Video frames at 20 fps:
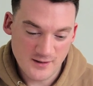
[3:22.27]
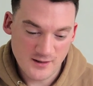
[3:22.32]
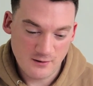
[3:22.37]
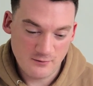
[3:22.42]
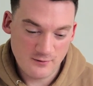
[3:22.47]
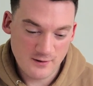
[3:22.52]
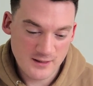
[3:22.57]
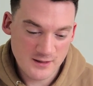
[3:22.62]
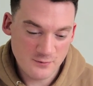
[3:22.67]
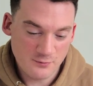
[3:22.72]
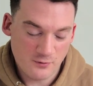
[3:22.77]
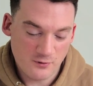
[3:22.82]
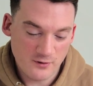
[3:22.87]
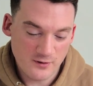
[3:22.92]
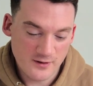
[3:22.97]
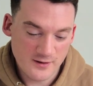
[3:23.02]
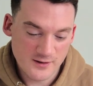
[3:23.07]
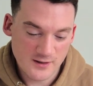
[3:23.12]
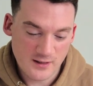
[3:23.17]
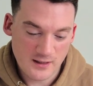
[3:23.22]
So this
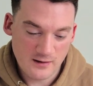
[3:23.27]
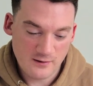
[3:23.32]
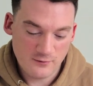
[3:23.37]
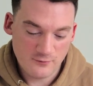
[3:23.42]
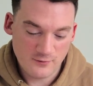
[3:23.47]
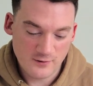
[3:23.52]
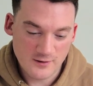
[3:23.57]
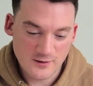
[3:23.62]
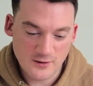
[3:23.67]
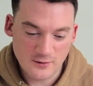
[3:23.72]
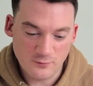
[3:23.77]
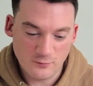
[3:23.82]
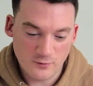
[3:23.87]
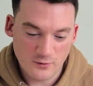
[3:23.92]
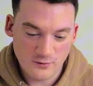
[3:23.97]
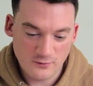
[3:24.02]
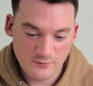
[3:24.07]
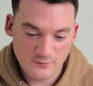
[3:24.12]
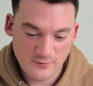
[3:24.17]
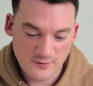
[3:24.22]
one is an
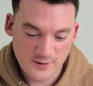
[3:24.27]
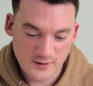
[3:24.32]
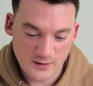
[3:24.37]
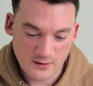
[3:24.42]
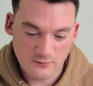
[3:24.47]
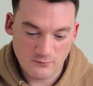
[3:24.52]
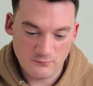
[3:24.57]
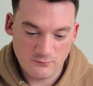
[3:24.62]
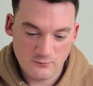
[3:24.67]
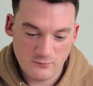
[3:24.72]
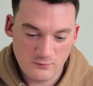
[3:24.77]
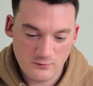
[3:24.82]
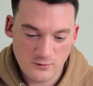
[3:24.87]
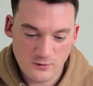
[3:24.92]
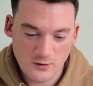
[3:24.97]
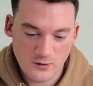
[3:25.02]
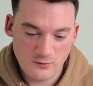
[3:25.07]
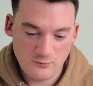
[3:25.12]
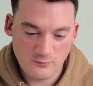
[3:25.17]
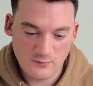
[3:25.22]
A321, so
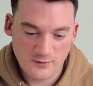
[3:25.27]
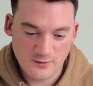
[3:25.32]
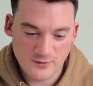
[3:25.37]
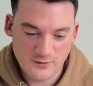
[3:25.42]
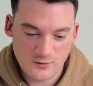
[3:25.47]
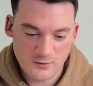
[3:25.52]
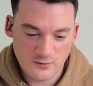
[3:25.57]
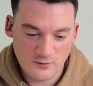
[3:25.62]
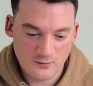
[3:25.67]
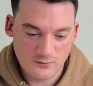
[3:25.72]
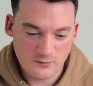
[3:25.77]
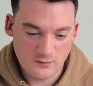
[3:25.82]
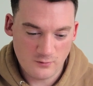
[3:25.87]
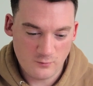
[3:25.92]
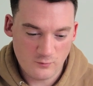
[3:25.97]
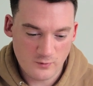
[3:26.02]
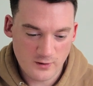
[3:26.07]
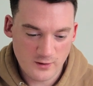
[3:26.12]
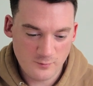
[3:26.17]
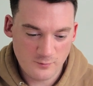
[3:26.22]
no, that's a
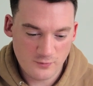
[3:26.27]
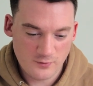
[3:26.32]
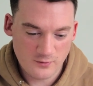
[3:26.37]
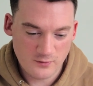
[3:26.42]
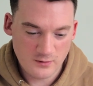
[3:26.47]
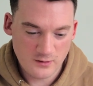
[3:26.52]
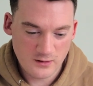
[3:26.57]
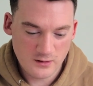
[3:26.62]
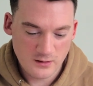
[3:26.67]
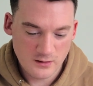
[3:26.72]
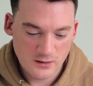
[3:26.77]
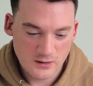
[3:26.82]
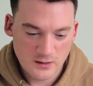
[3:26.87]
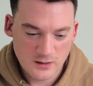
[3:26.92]
wide body.